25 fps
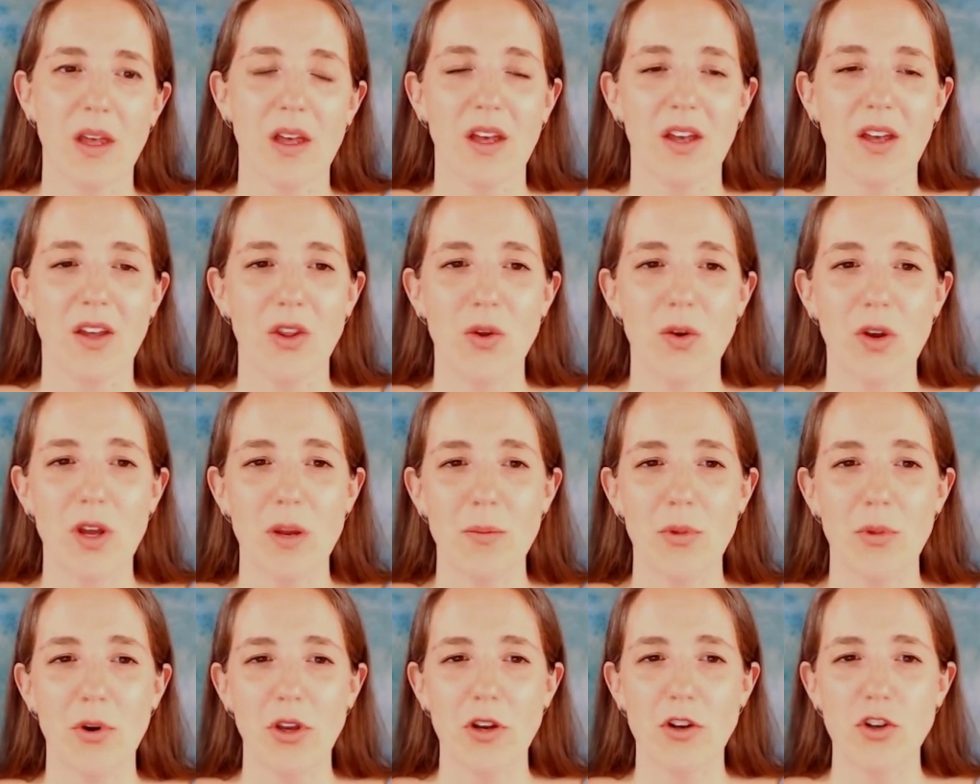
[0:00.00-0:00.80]
You can
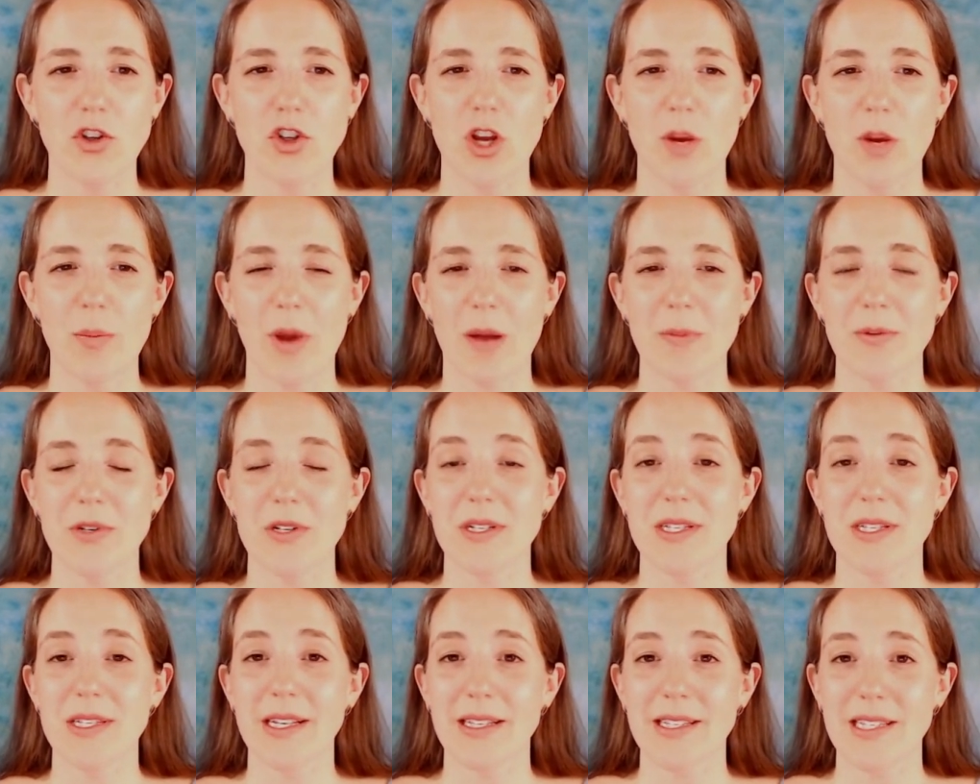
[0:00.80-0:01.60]
book your trip up to
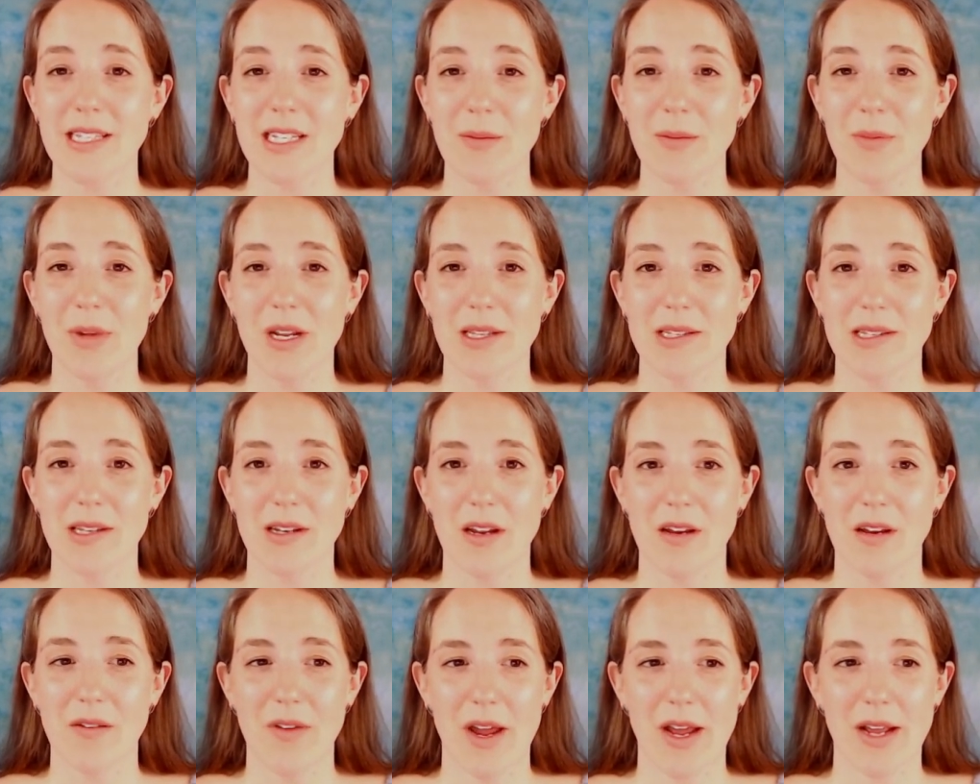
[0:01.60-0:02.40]
60 minutes in
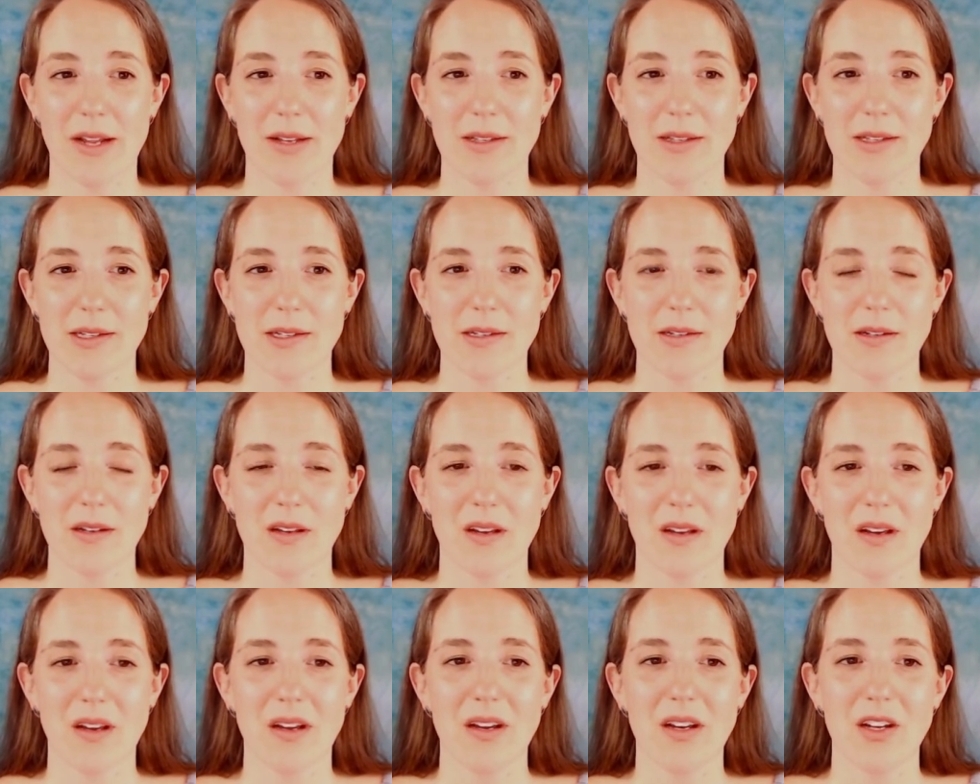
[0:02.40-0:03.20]
advance.
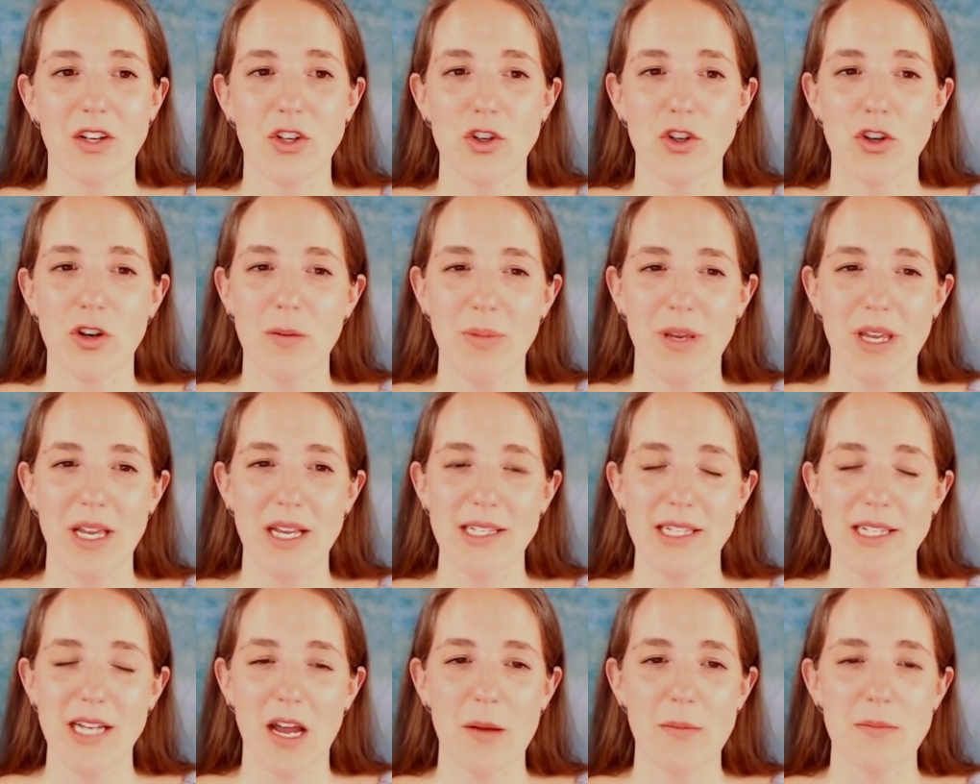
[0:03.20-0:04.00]
During peak
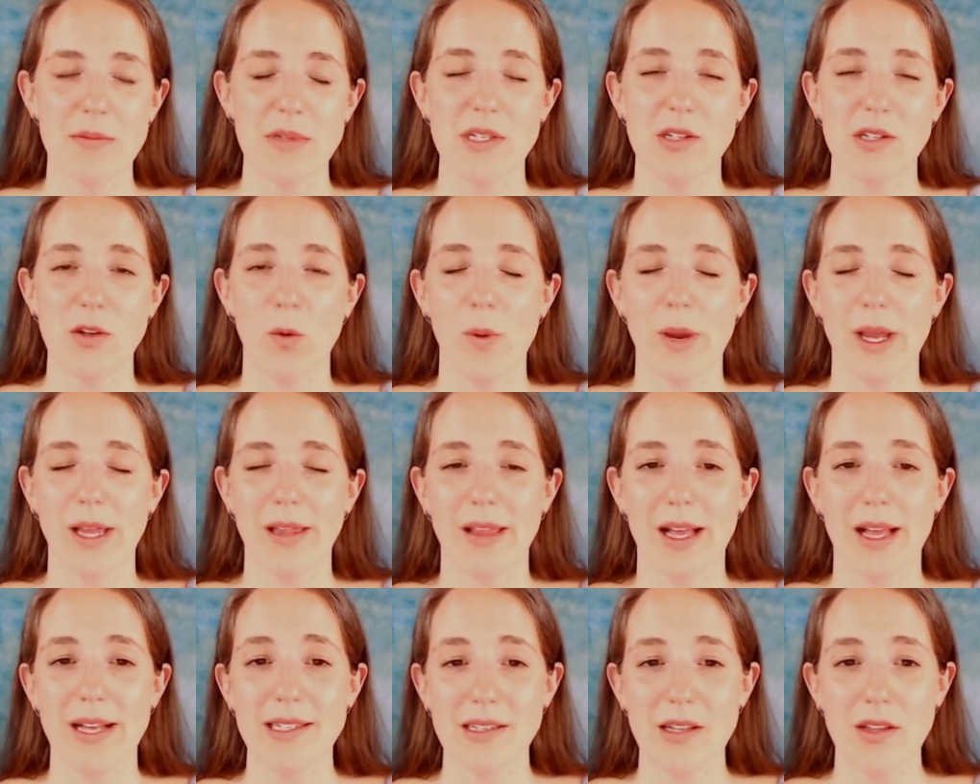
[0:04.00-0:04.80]
times, you'll wait
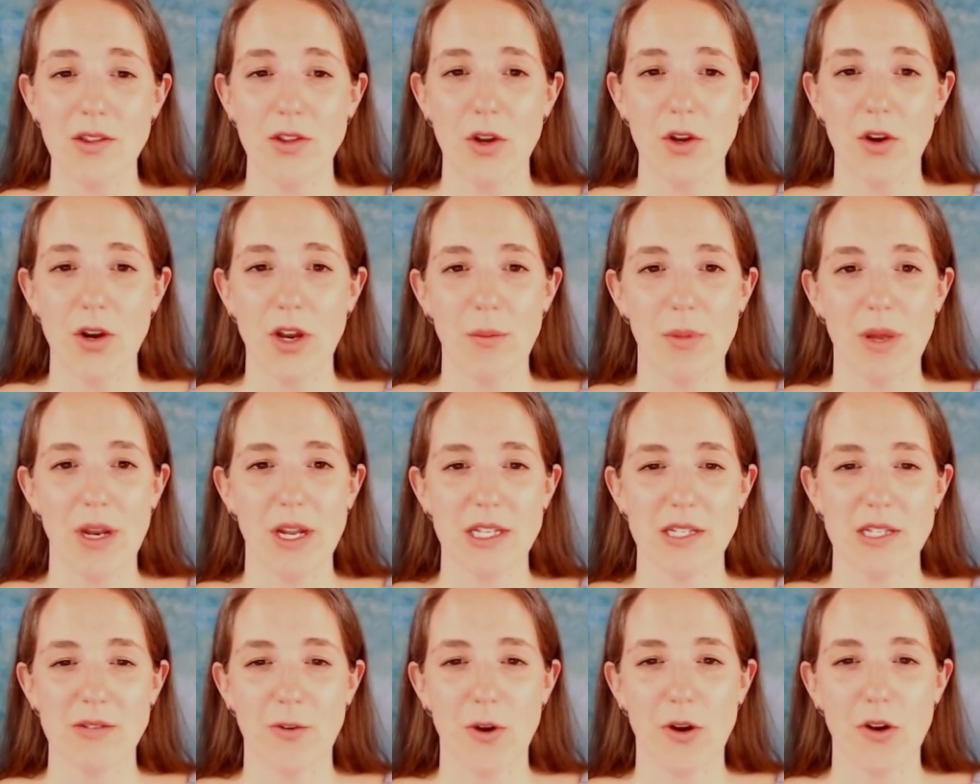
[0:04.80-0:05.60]
less than 30
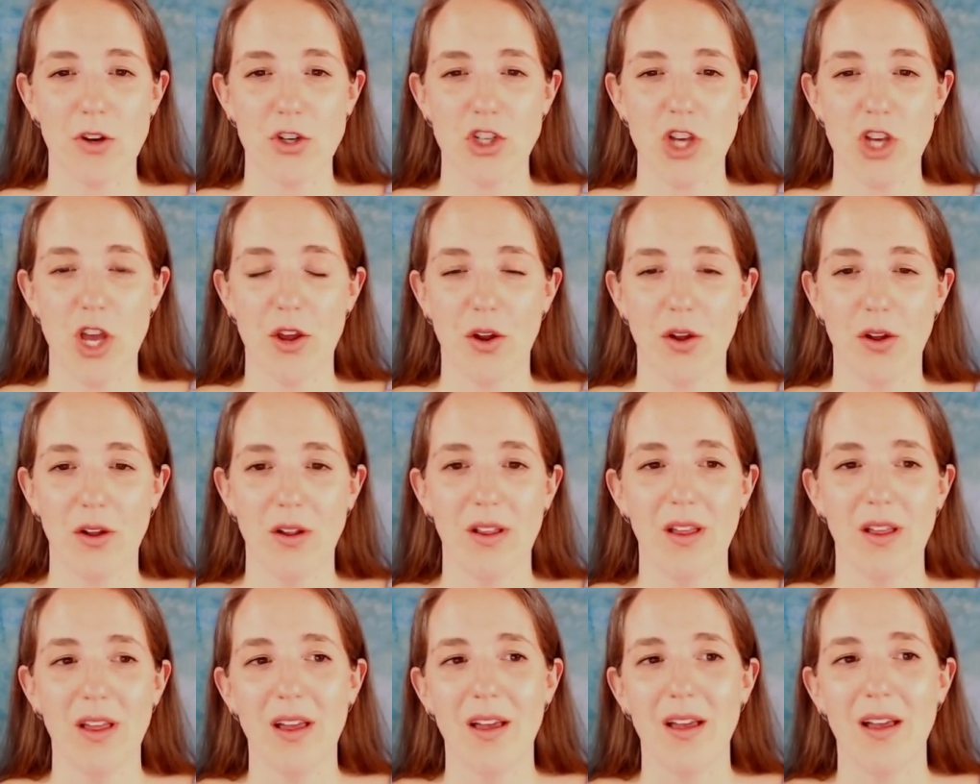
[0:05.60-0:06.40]
minutes for your shuttle
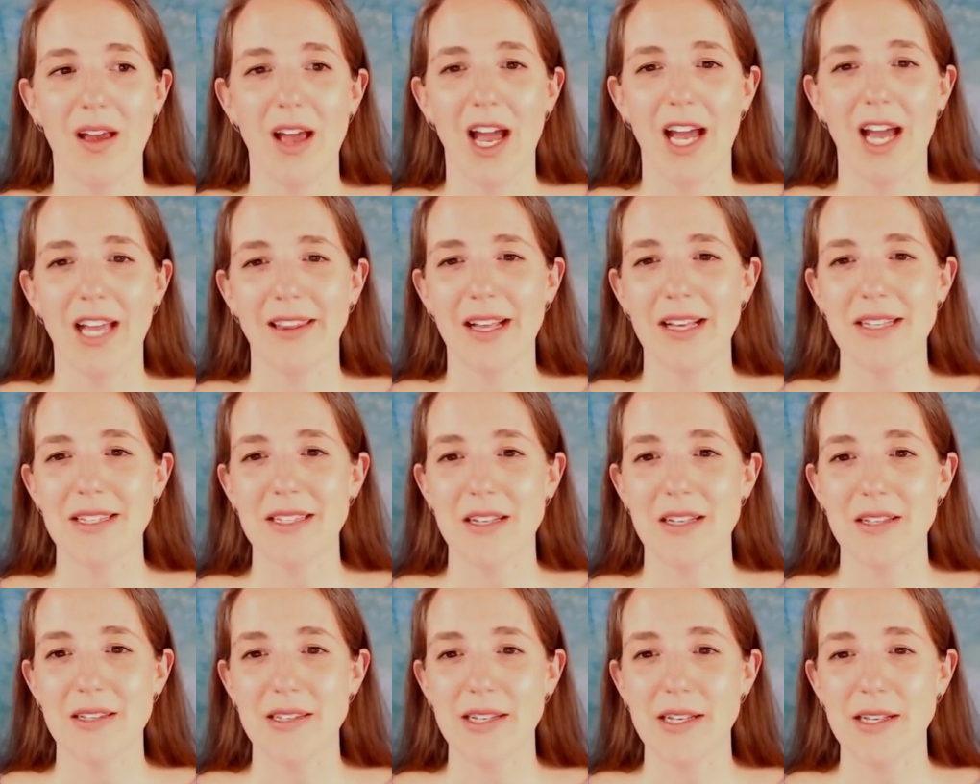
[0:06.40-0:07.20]
and less
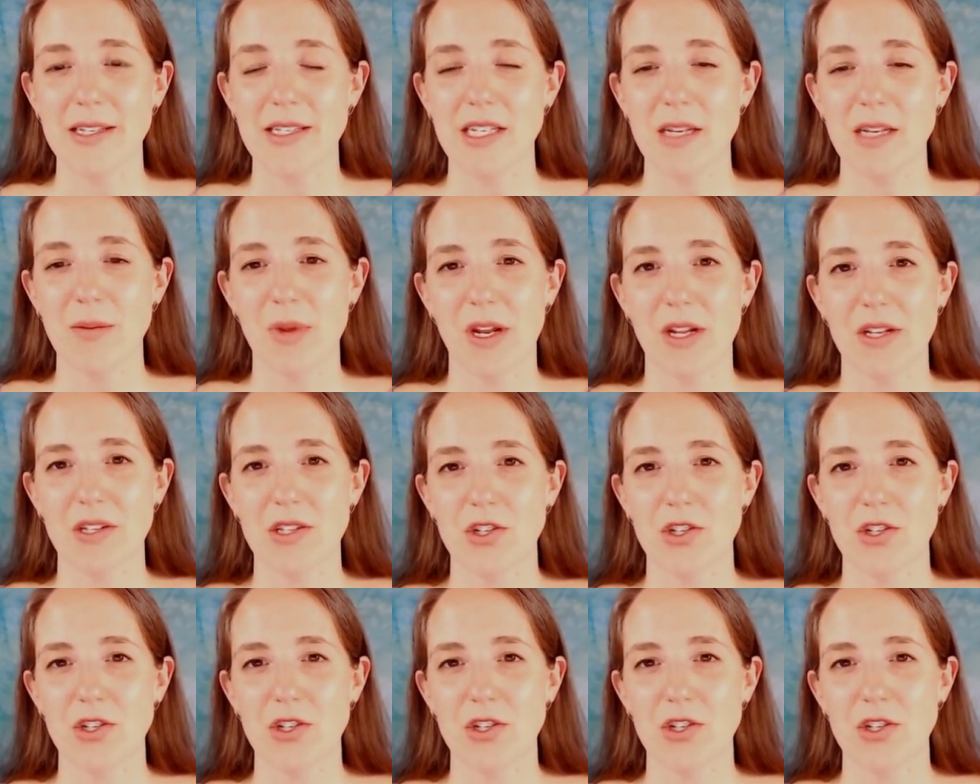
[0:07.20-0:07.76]
than 60 minutes